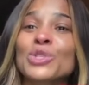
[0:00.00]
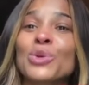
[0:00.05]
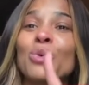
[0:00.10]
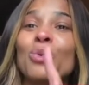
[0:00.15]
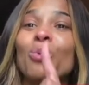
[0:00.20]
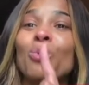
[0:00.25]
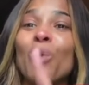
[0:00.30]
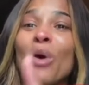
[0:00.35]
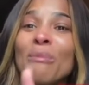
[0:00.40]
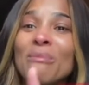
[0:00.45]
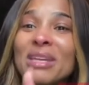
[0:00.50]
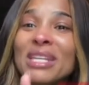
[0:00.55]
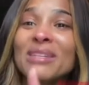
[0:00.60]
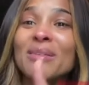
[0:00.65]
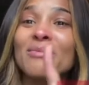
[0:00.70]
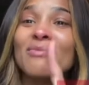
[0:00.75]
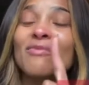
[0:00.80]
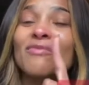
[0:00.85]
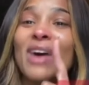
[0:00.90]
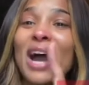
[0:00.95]
Right? Get a
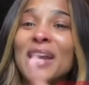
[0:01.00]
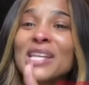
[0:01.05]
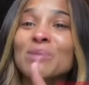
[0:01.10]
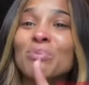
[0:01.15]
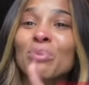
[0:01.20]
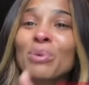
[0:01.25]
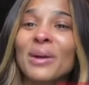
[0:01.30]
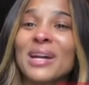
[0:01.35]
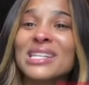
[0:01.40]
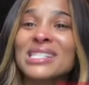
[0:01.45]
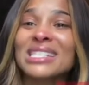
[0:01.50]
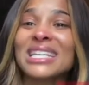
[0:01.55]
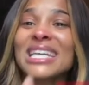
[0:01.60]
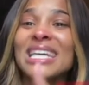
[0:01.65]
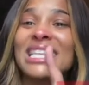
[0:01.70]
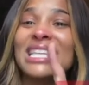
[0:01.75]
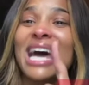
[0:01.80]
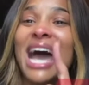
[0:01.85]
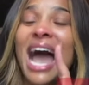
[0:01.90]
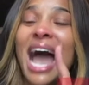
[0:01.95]
new president and then
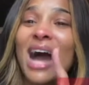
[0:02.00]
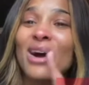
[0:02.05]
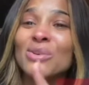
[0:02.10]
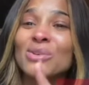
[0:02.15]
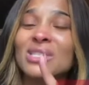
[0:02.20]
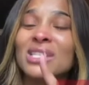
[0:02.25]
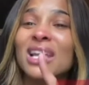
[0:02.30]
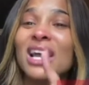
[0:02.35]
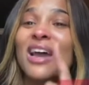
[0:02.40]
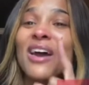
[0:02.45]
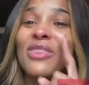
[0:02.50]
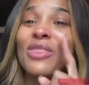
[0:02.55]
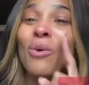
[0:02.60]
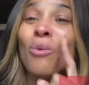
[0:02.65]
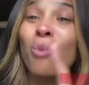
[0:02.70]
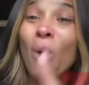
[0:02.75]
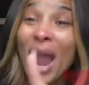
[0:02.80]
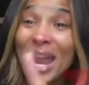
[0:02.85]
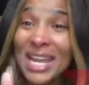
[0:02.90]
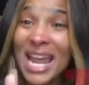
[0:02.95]
the first
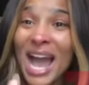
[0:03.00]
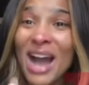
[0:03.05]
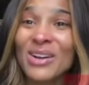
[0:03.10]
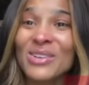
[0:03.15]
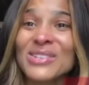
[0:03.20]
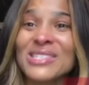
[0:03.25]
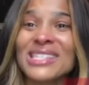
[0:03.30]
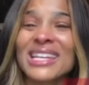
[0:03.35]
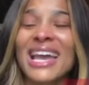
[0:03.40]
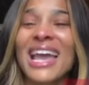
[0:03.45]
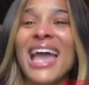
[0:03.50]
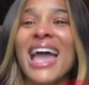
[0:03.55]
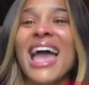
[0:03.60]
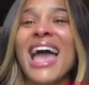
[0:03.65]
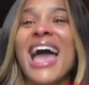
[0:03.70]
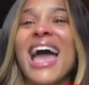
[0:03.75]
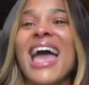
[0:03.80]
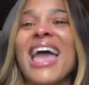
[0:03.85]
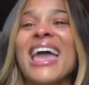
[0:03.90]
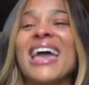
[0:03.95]
black
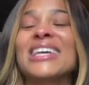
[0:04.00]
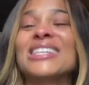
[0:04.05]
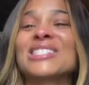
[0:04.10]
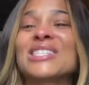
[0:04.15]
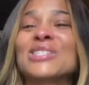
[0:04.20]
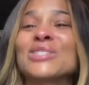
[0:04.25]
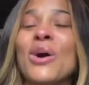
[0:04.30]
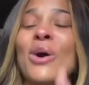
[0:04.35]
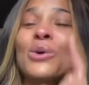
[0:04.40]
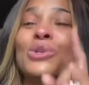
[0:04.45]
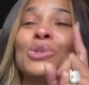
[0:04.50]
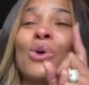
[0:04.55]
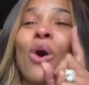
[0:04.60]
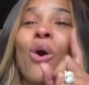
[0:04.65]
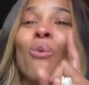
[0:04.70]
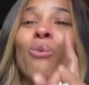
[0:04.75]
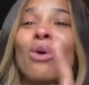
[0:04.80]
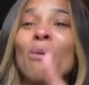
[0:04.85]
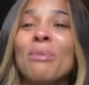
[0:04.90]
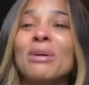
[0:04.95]
vice president
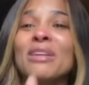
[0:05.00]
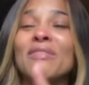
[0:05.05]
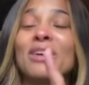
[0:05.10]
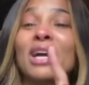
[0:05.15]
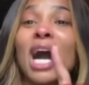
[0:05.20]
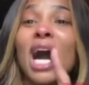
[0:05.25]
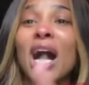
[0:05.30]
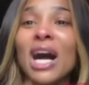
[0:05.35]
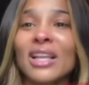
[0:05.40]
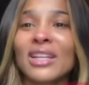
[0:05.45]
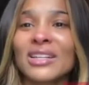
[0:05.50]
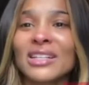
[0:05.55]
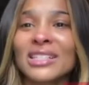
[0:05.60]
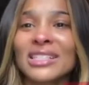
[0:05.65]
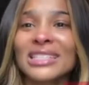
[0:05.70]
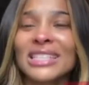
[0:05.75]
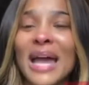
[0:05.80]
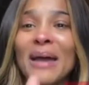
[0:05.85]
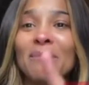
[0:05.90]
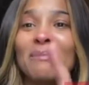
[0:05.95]
and see if the
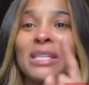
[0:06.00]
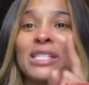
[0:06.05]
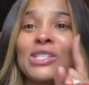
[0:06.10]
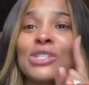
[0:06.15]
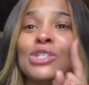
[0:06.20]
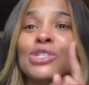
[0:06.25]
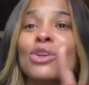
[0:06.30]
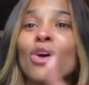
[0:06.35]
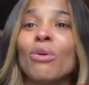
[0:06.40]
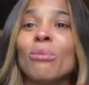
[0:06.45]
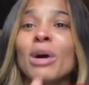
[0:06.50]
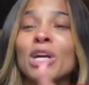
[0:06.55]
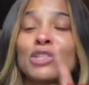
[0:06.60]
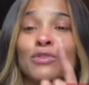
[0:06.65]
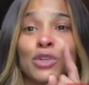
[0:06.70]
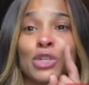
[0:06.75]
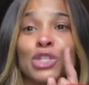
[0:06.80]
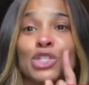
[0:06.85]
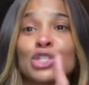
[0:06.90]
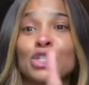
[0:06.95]
coronavirus
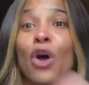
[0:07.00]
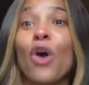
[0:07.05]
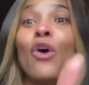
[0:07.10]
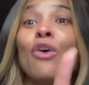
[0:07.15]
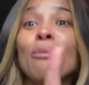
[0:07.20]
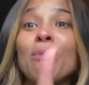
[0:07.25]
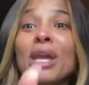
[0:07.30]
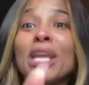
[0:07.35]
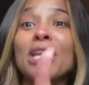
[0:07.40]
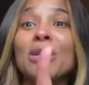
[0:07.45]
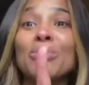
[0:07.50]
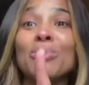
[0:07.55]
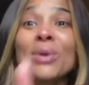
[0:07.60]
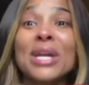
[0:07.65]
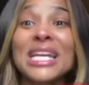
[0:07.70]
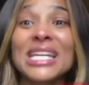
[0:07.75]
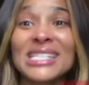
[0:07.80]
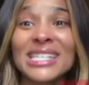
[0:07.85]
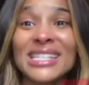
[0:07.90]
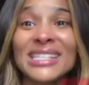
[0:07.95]
lockdown's gonna go
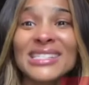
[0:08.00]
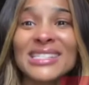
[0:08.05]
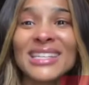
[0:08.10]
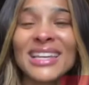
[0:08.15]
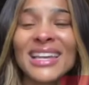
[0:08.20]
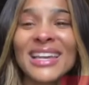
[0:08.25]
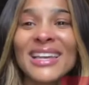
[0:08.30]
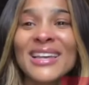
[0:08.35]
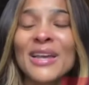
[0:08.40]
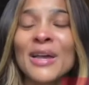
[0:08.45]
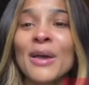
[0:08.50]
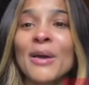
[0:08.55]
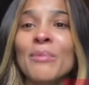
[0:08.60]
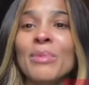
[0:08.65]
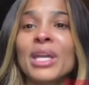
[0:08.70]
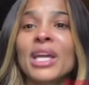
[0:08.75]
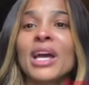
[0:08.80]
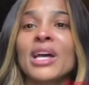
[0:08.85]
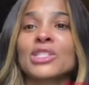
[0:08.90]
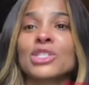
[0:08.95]
away and
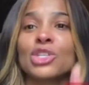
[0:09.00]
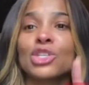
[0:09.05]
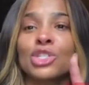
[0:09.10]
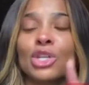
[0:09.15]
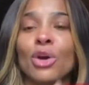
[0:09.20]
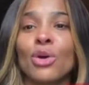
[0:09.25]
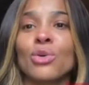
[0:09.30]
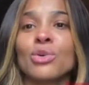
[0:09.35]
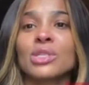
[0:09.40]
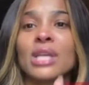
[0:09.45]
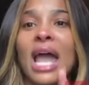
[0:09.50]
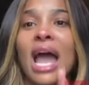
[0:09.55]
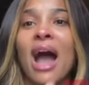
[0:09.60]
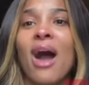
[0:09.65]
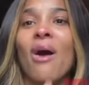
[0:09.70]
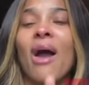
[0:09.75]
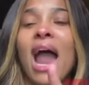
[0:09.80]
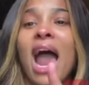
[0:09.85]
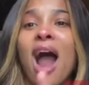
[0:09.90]
masks gonna go away.